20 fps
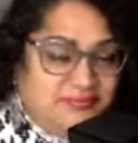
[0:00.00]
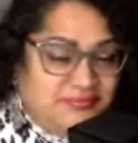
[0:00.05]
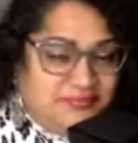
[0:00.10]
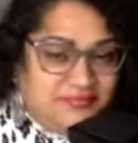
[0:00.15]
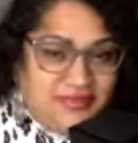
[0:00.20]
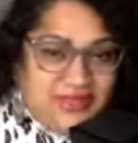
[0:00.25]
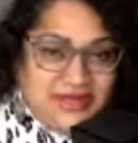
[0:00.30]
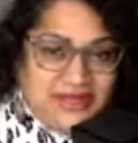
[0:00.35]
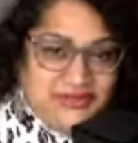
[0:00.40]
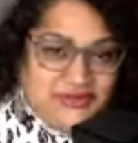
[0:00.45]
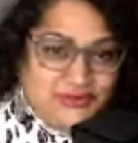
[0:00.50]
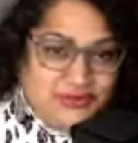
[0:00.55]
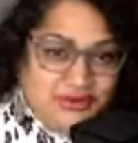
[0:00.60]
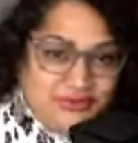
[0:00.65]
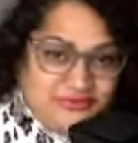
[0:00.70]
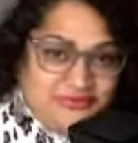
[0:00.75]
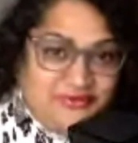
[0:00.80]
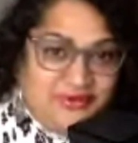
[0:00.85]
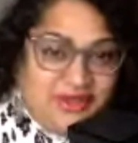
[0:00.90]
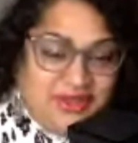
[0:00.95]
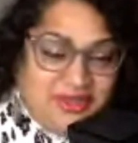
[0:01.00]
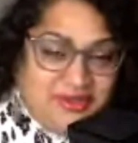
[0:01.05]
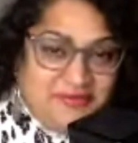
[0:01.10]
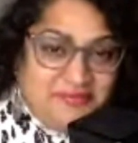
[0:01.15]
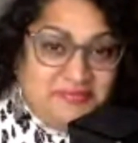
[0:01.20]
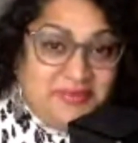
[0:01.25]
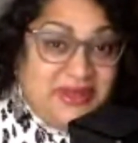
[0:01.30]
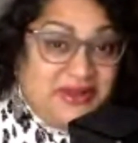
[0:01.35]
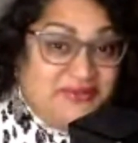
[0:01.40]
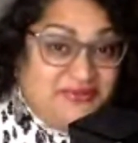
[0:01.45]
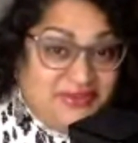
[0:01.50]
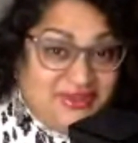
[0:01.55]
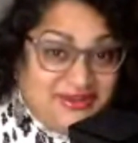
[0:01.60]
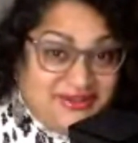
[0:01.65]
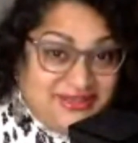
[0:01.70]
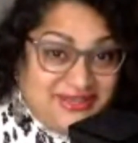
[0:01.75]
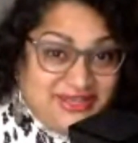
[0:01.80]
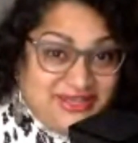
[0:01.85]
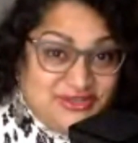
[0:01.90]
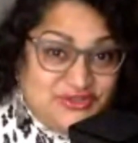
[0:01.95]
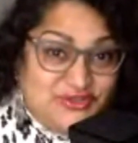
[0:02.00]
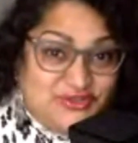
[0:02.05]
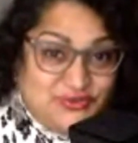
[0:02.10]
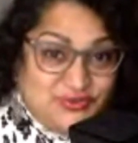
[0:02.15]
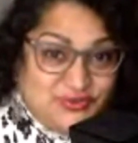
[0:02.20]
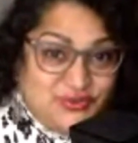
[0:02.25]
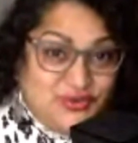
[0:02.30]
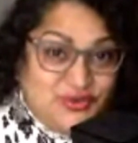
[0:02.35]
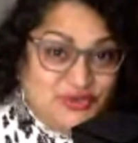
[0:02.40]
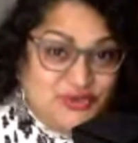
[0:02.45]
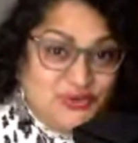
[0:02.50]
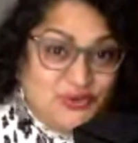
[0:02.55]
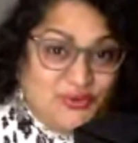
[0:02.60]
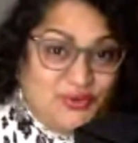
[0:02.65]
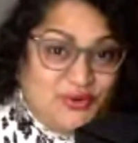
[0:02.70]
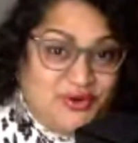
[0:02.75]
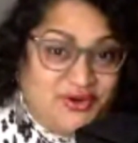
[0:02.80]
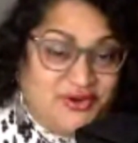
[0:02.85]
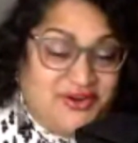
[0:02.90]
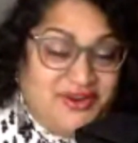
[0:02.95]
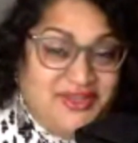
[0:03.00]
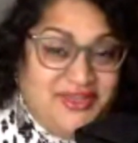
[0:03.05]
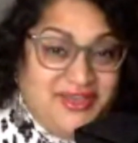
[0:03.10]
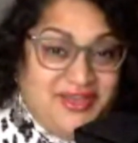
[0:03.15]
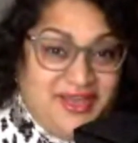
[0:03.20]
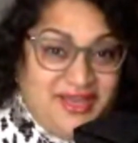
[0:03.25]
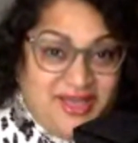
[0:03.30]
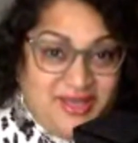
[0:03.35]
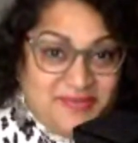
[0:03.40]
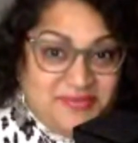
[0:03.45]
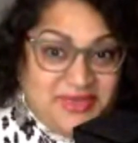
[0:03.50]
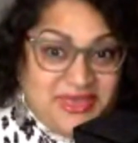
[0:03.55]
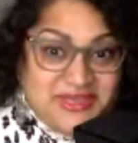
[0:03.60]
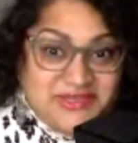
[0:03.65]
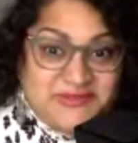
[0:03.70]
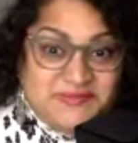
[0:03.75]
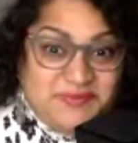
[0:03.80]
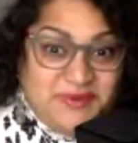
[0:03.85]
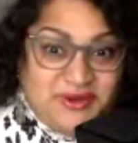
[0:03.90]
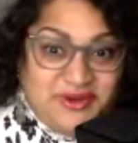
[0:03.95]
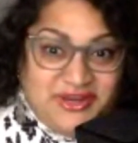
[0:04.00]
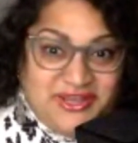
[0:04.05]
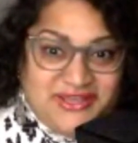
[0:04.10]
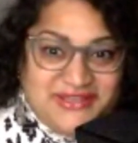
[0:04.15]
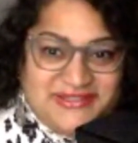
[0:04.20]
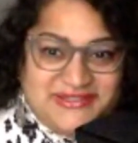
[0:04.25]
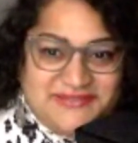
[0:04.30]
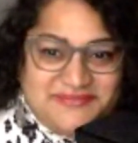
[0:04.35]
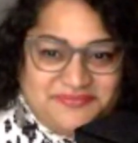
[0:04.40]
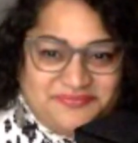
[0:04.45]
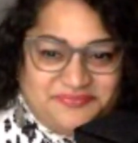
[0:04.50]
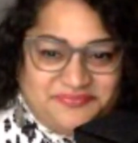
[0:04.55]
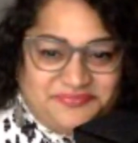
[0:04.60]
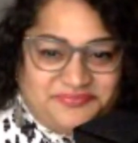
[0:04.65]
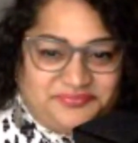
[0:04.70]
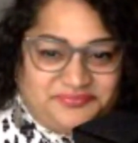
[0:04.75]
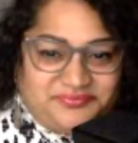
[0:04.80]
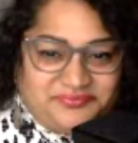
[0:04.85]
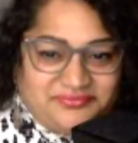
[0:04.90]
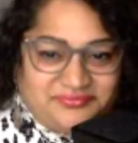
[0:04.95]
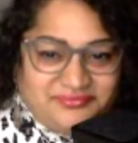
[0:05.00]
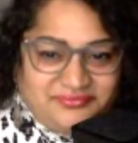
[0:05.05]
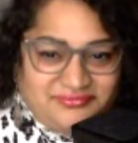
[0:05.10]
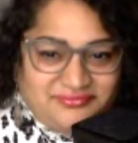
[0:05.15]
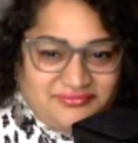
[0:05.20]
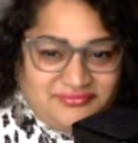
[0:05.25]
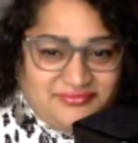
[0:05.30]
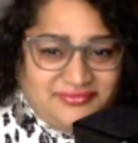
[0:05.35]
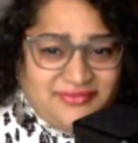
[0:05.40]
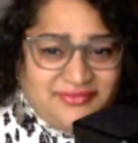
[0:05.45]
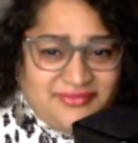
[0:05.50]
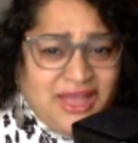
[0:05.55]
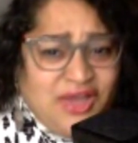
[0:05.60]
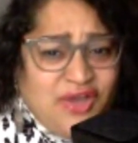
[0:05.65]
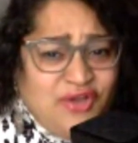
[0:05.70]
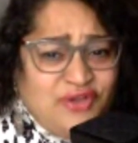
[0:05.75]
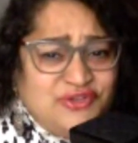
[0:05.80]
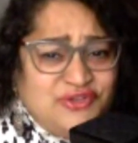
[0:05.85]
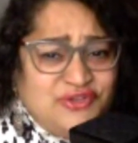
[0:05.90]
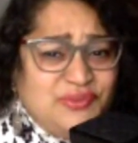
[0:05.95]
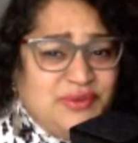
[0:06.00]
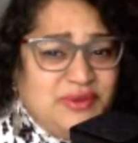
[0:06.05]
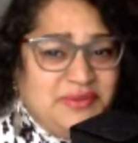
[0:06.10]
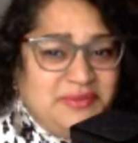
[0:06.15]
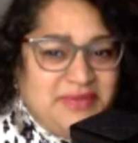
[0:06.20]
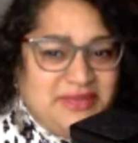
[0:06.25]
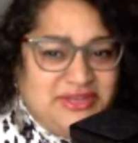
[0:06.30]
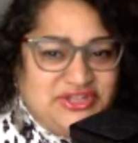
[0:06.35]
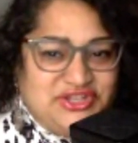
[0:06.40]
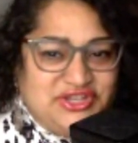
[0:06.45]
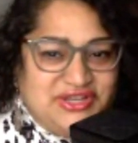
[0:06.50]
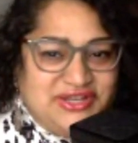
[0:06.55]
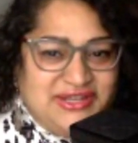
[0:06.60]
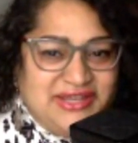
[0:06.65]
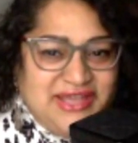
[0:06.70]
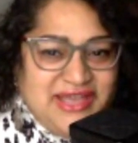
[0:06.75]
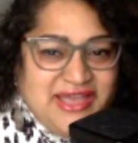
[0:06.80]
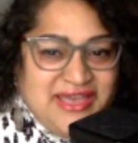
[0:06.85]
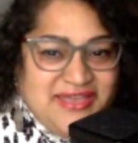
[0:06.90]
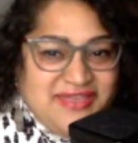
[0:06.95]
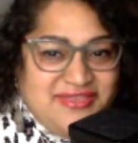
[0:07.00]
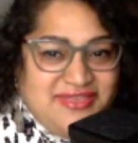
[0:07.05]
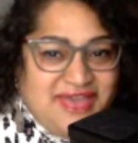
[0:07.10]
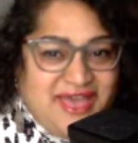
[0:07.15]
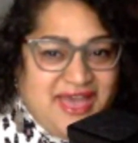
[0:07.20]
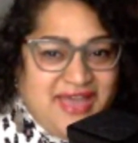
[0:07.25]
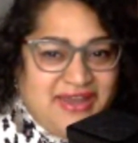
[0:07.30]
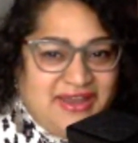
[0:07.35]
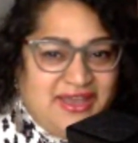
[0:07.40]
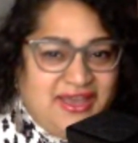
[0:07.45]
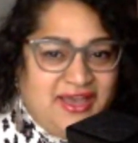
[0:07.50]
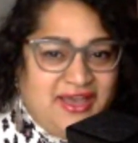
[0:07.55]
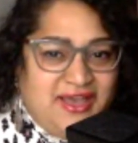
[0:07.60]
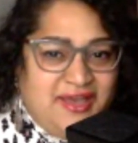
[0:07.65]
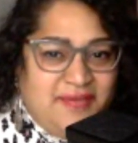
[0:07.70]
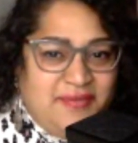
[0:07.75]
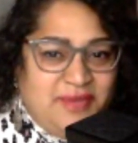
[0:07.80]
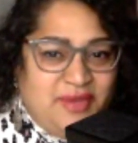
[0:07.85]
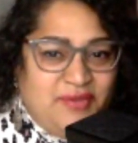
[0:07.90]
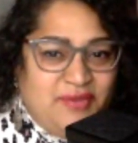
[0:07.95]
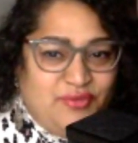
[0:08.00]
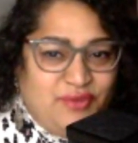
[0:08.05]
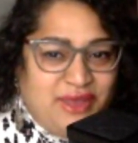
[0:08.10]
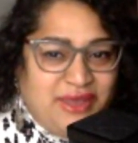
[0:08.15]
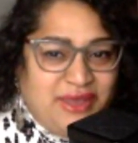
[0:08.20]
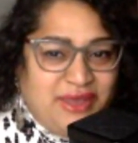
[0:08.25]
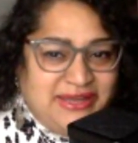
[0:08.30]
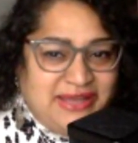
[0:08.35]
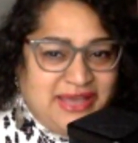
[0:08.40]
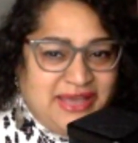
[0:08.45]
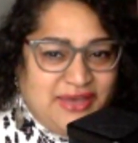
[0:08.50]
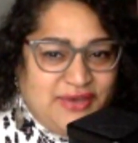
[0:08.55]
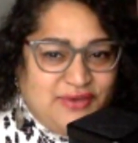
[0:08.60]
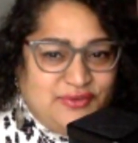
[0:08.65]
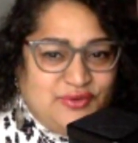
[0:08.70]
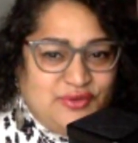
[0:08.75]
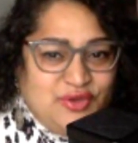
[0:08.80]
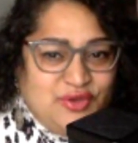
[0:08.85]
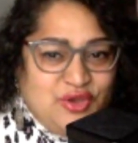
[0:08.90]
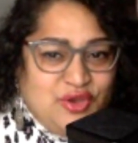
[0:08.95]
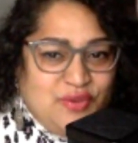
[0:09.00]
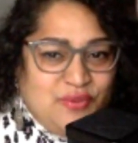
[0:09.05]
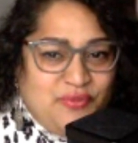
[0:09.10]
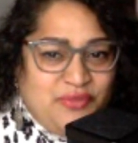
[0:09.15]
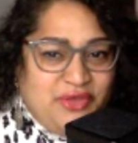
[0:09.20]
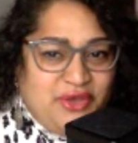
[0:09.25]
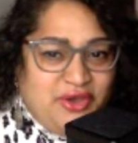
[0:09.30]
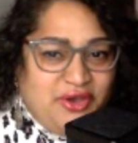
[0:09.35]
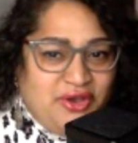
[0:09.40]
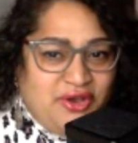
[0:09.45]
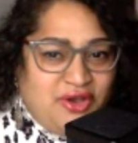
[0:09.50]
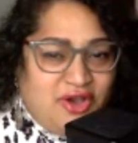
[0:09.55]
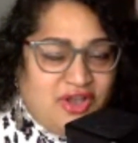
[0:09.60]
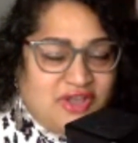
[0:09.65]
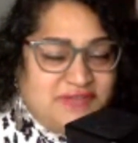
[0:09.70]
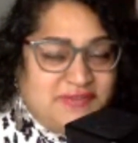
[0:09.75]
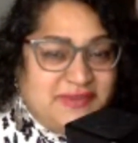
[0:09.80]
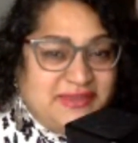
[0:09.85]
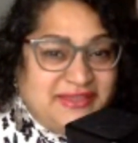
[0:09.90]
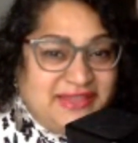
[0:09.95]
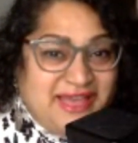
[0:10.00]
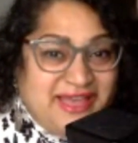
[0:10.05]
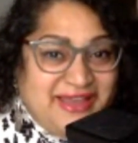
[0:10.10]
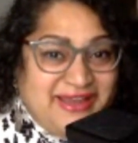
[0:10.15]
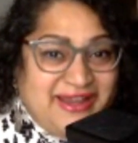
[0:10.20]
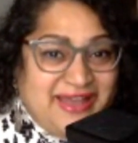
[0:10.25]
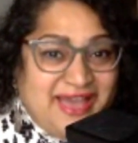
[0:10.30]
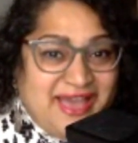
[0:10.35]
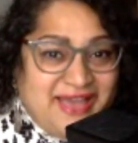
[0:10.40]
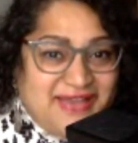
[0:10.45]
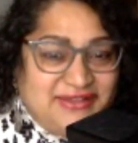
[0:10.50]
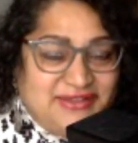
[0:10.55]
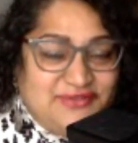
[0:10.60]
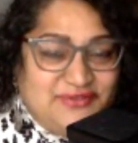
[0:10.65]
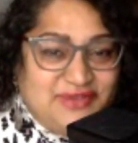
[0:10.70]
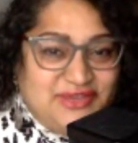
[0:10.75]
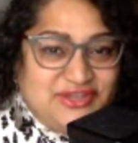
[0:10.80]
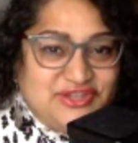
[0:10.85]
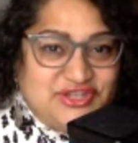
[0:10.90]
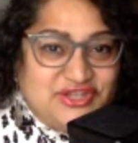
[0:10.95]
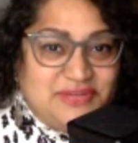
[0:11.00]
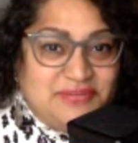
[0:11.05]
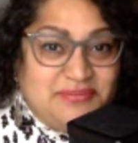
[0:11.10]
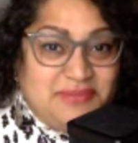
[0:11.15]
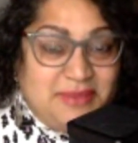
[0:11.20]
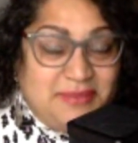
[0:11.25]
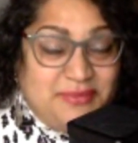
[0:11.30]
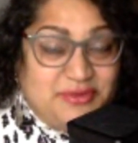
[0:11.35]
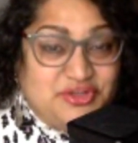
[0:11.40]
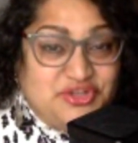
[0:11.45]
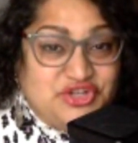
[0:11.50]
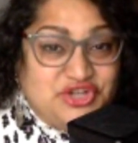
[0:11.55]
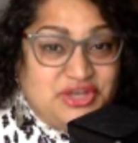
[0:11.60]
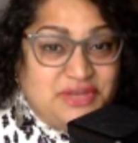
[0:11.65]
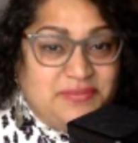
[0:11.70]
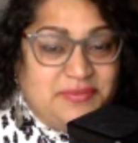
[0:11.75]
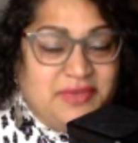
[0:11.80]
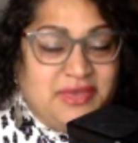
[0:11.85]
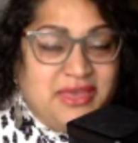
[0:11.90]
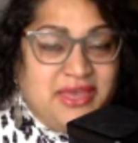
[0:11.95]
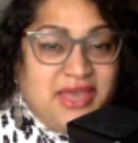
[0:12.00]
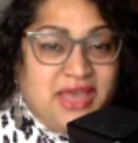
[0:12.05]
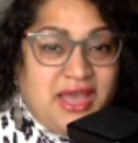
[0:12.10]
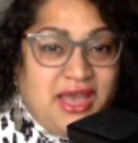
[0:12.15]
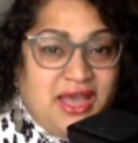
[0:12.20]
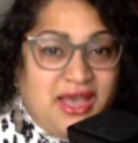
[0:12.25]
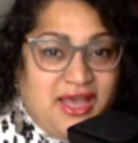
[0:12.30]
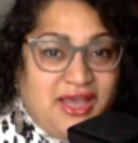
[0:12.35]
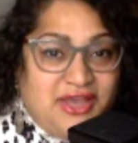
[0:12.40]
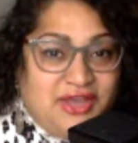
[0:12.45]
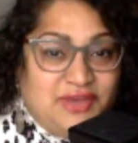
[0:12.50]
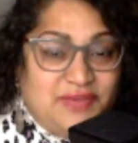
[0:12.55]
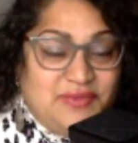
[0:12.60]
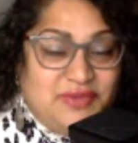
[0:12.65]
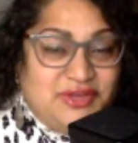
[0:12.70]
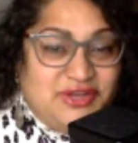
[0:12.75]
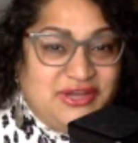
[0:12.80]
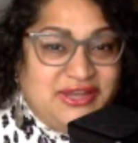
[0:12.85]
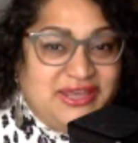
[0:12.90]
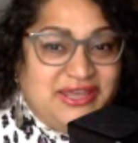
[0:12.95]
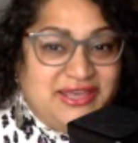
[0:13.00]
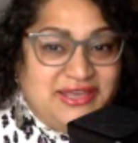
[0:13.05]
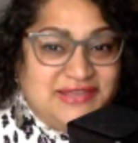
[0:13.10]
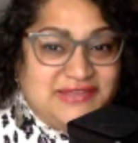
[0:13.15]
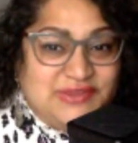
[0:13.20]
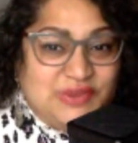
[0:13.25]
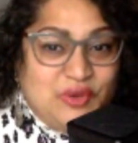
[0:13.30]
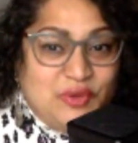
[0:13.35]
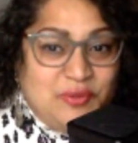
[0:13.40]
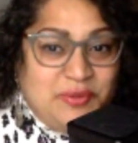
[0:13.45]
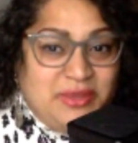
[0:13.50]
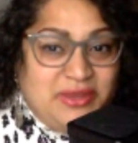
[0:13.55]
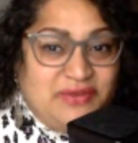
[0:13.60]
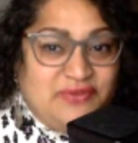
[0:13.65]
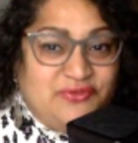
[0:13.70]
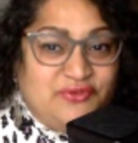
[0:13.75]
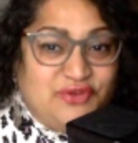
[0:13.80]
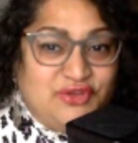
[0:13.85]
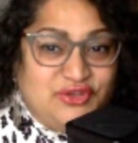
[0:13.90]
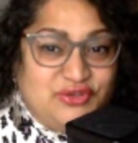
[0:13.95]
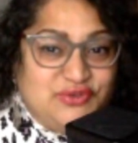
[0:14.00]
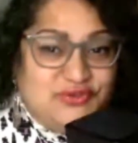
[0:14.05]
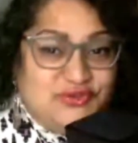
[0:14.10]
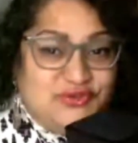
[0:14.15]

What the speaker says: any sort of benefit into your experience. I also want to mention that right now, the Cosmic Light Activation membership community is open for you to